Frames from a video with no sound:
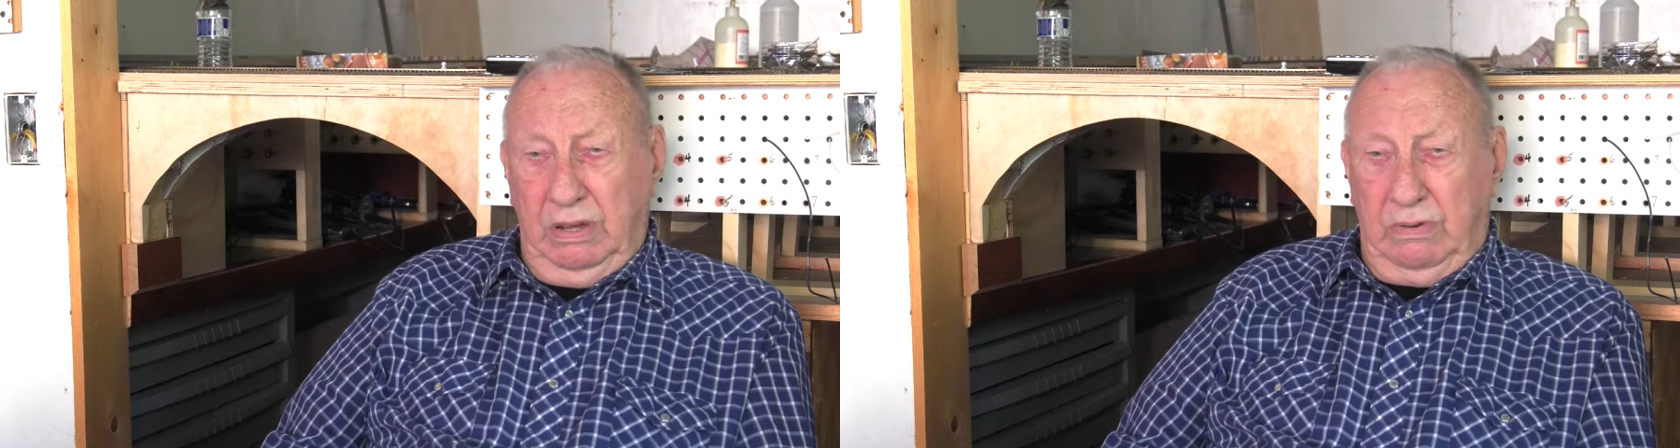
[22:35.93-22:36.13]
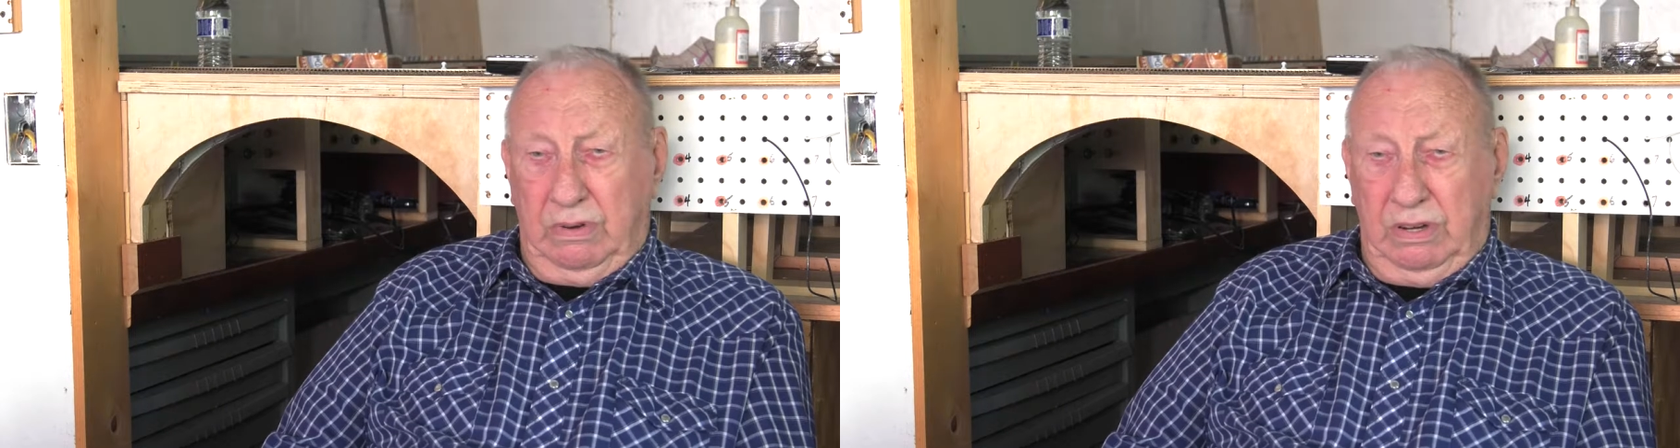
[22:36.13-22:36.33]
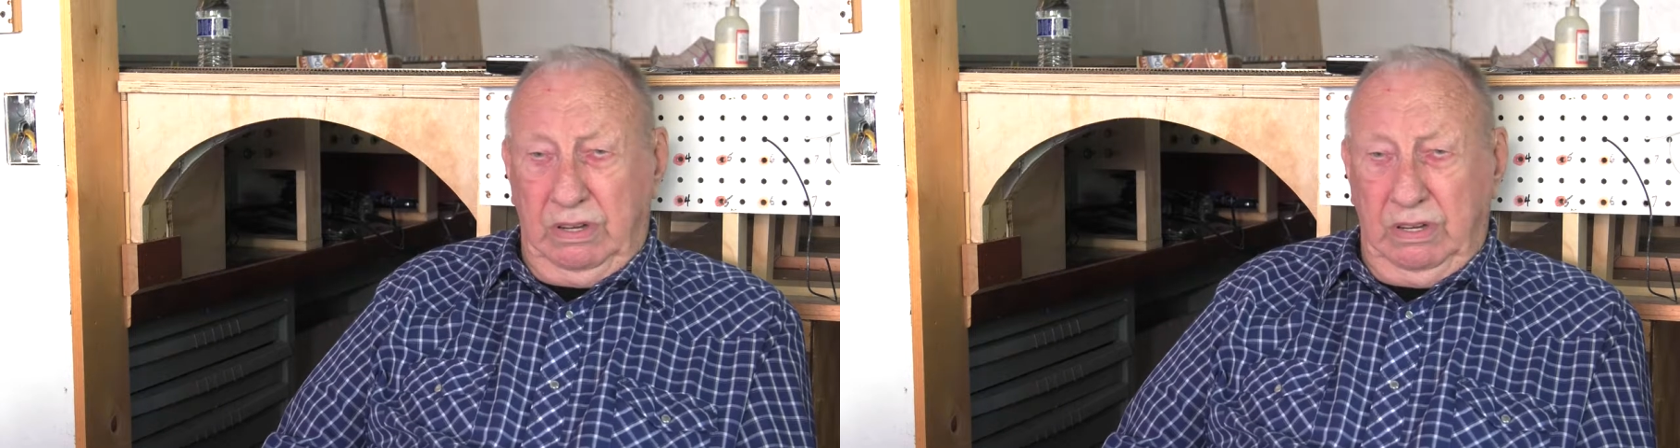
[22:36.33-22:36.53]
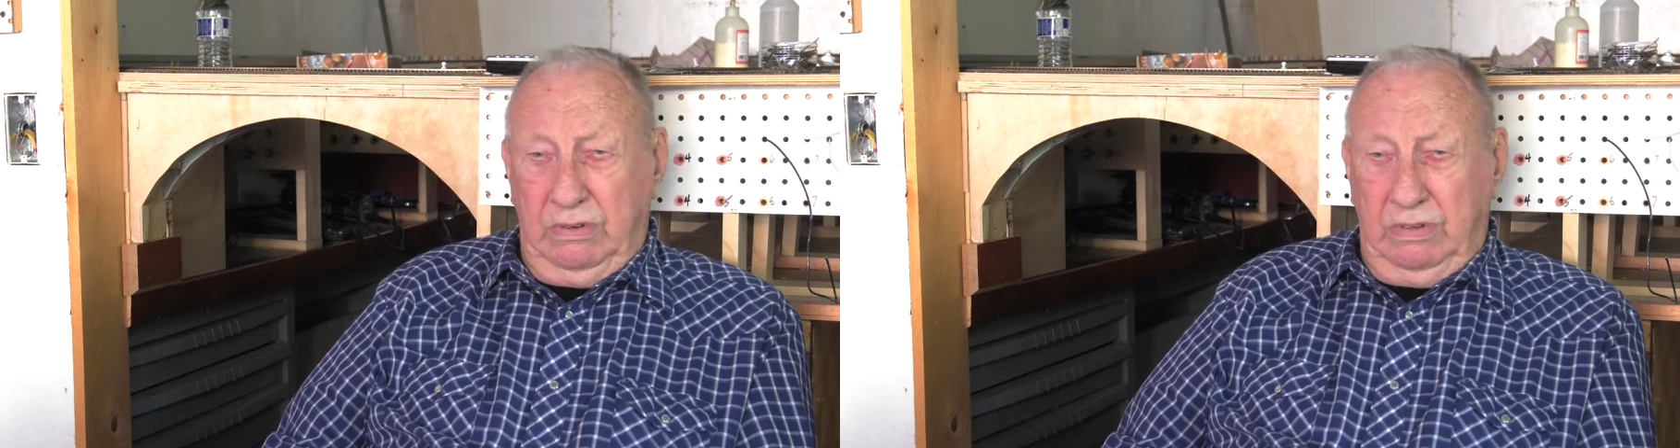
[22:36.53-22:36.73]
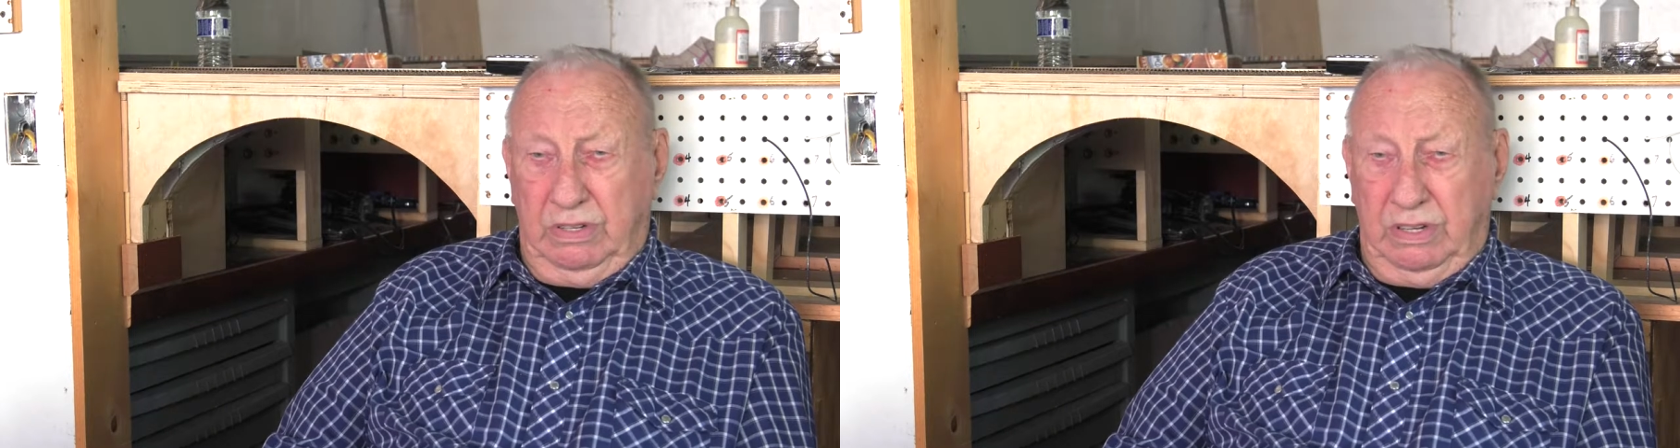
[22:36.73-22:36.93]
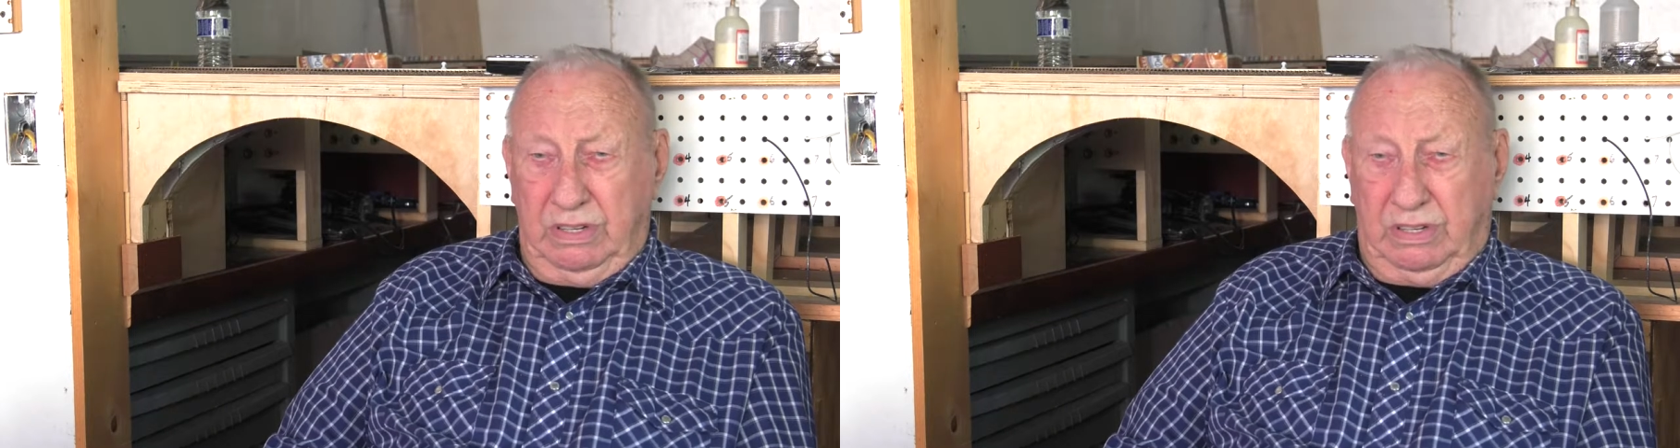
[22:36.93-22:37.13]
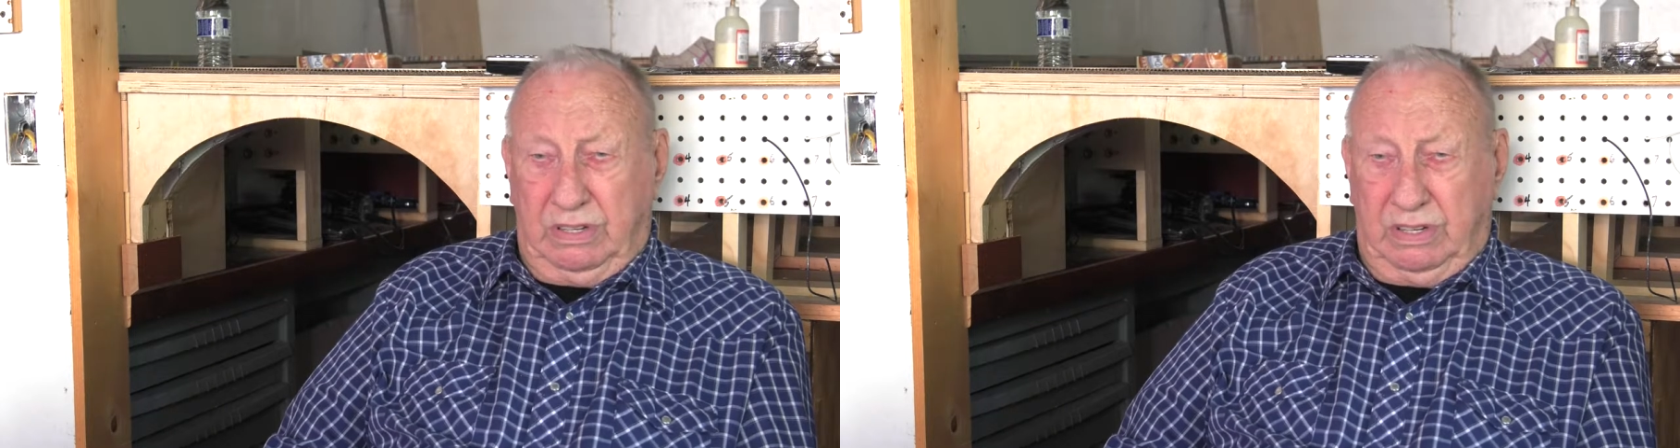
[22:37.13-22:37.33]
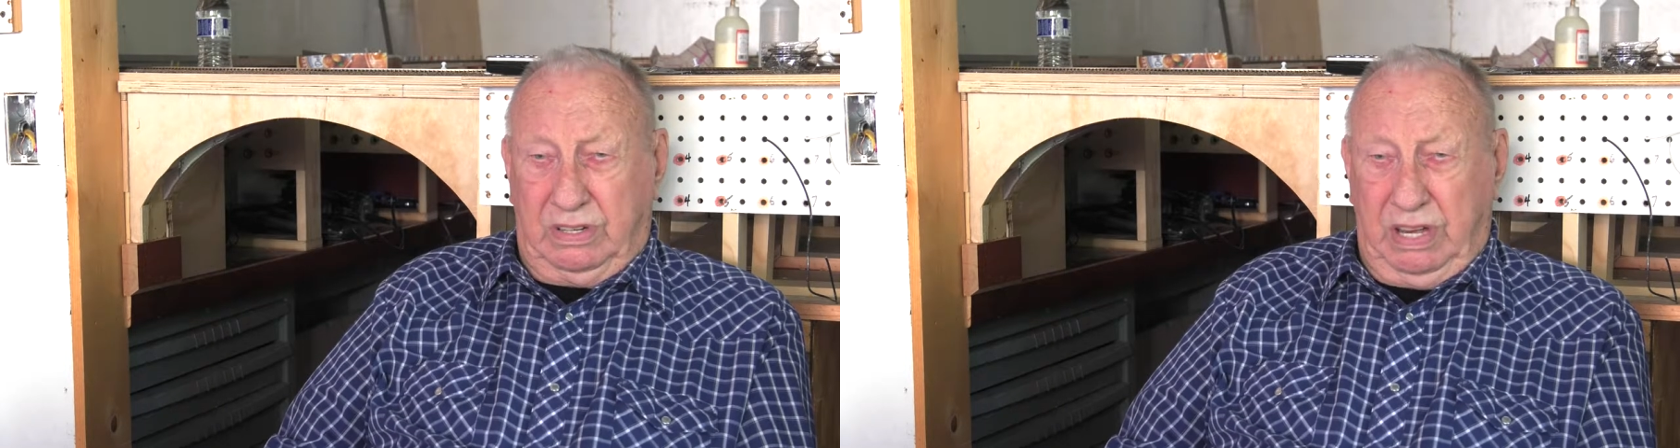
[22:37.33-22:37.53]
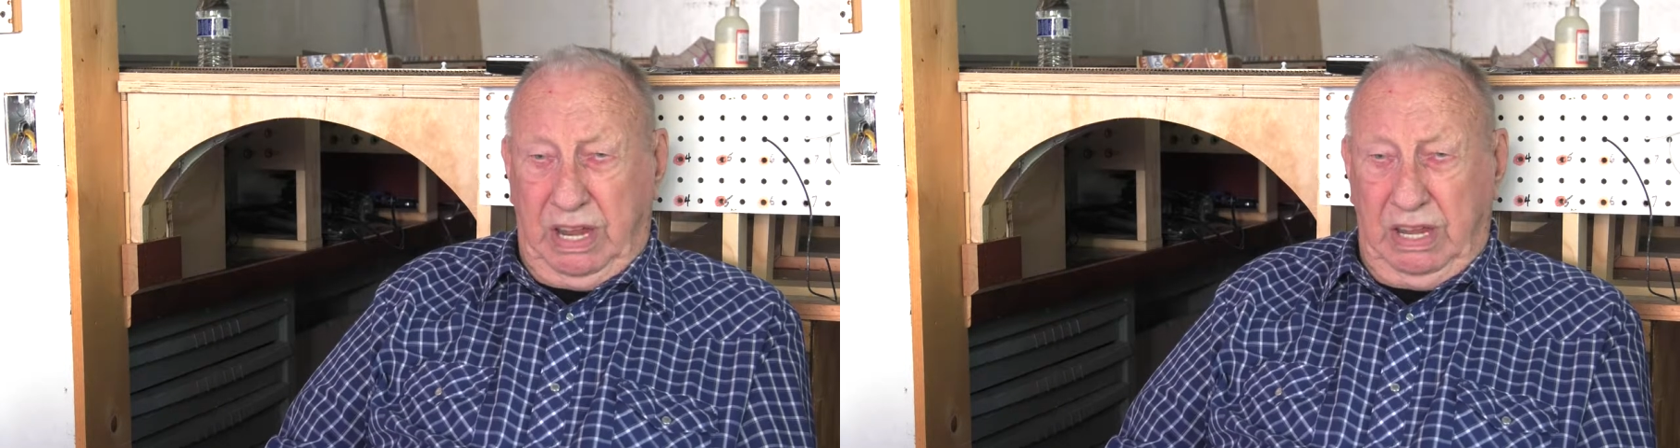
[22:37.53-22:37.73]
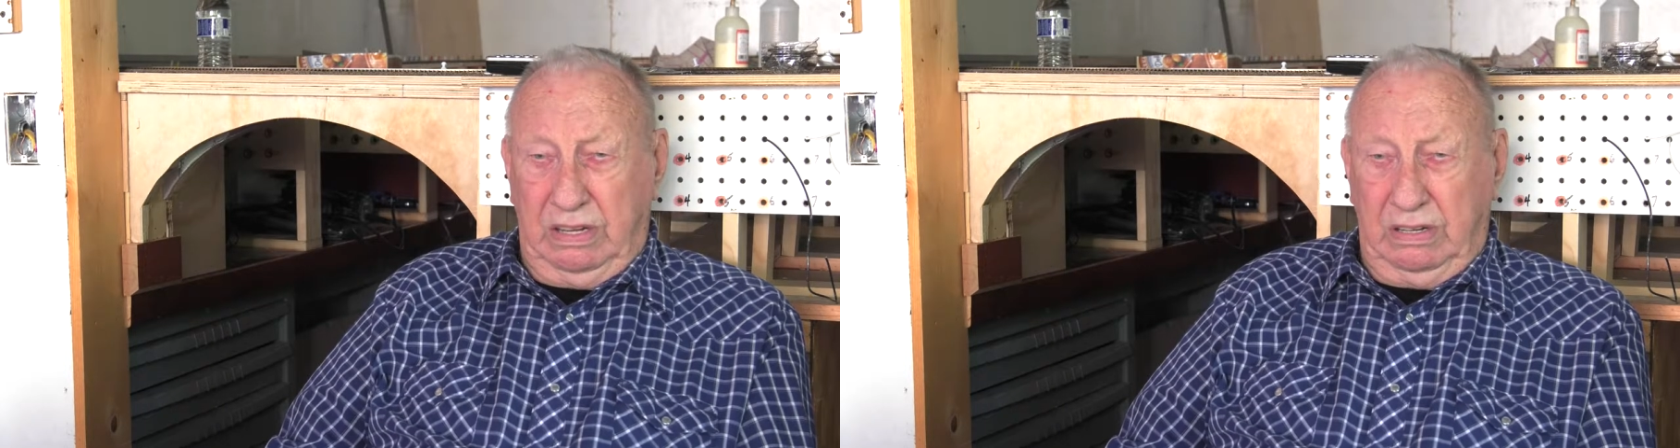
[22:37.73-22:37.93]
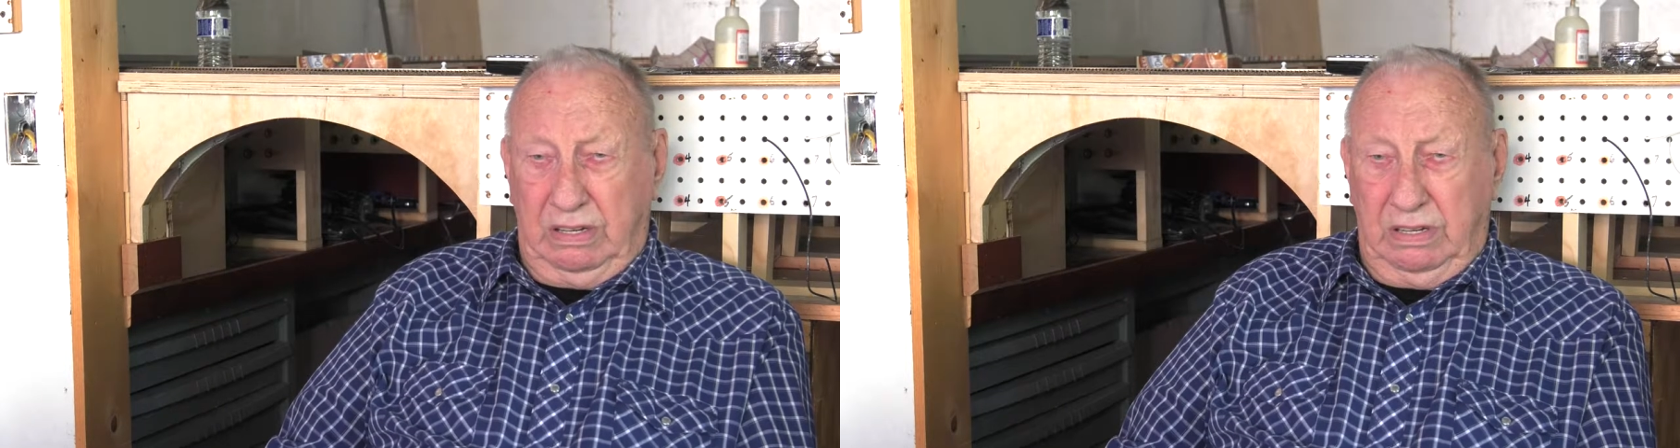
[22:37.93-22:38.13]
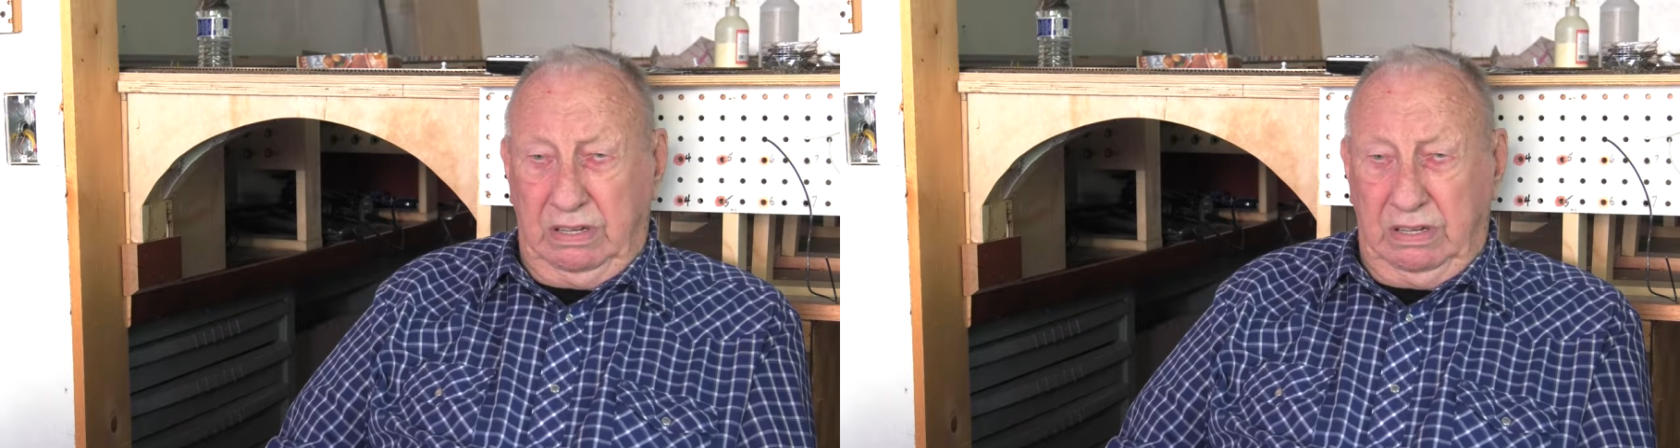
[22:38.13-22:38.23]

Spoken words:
where you would just stand